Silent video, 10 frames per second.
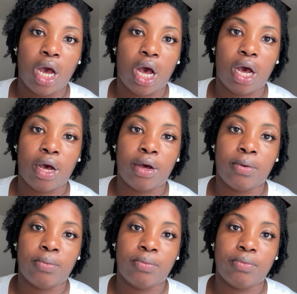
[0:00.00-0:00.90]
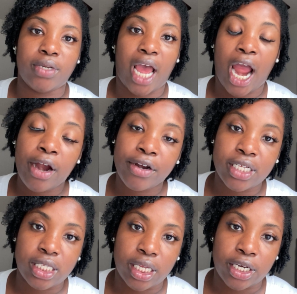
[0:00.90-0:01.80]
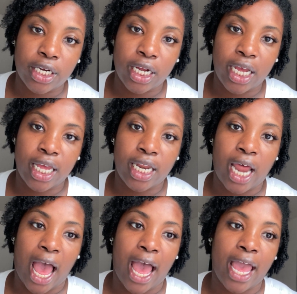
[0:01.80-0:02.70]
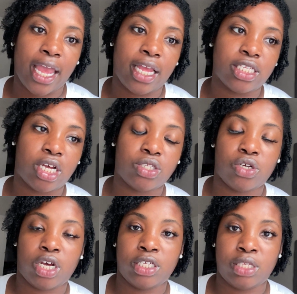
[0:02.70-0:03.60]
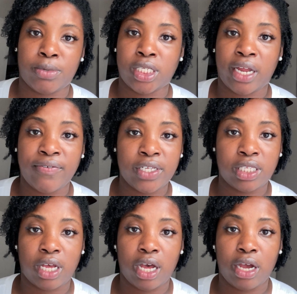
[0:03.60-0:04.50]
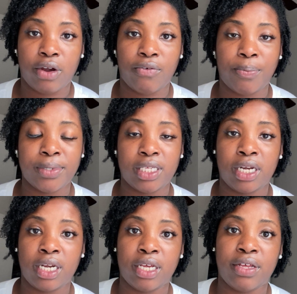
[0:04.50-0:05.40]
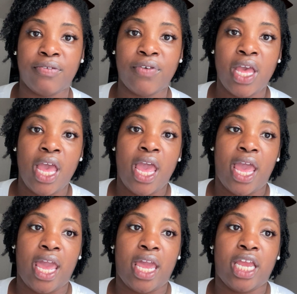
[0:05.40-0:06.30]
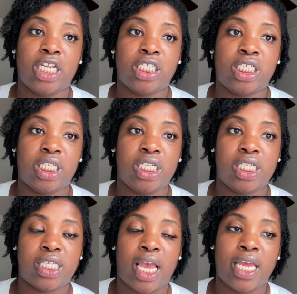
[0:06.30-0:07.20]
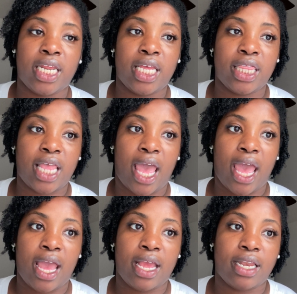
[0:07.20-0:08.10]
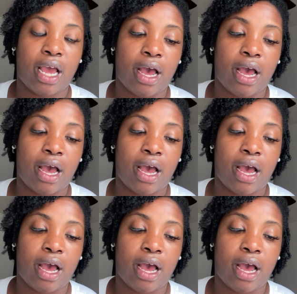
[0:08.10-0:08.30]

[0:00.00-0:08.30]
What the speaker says: the hiring center and I talked to a customer service representative, and she stated that